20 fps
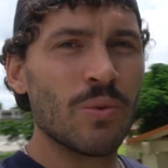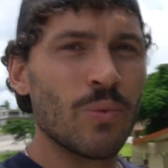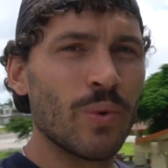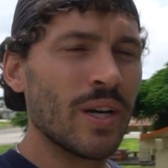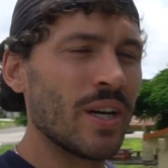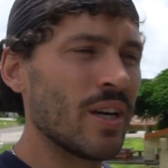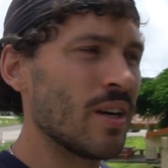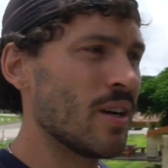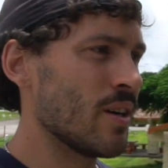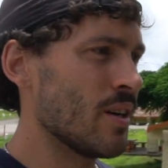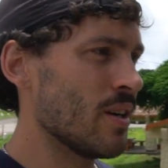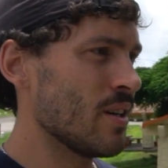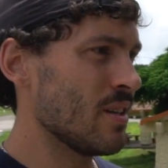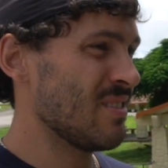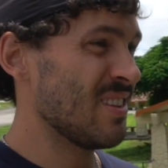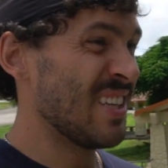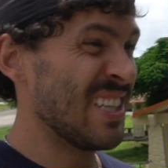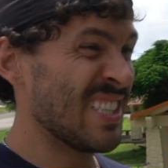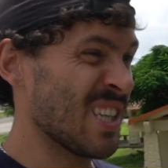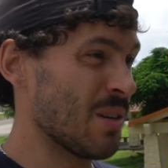where
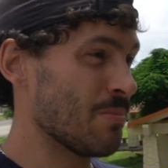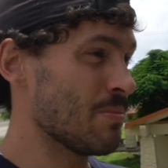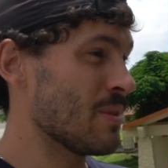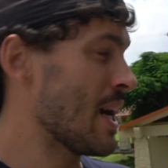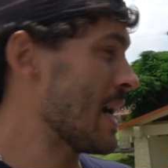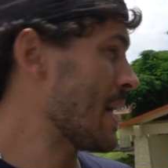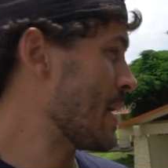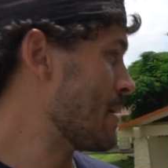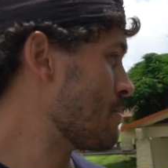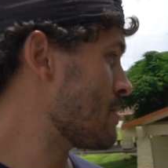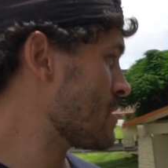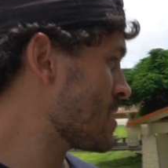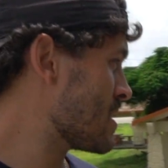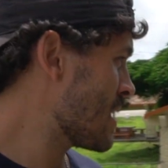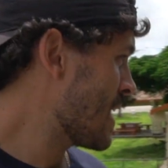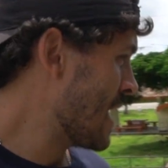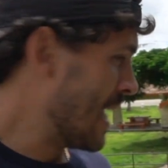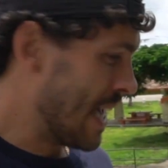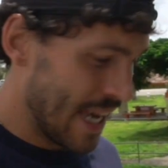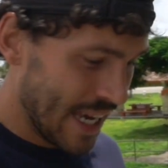they sometimes
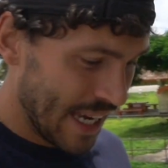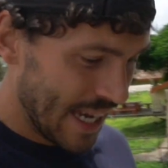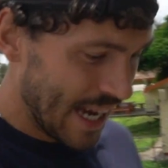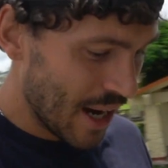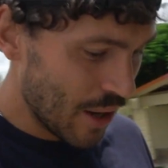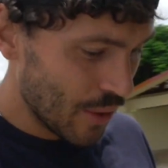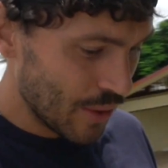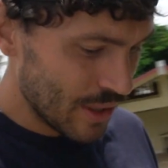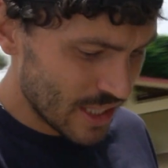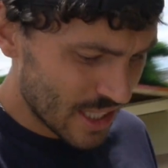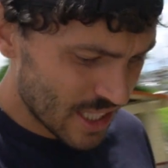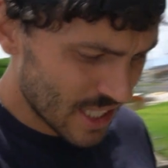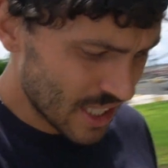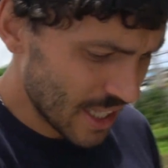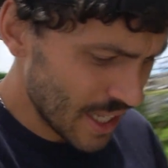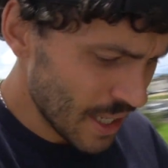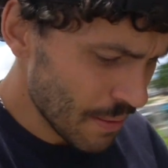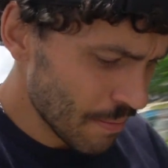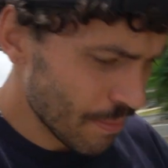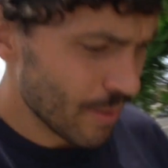hang out and
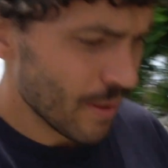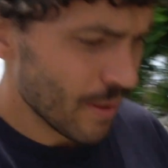sleep.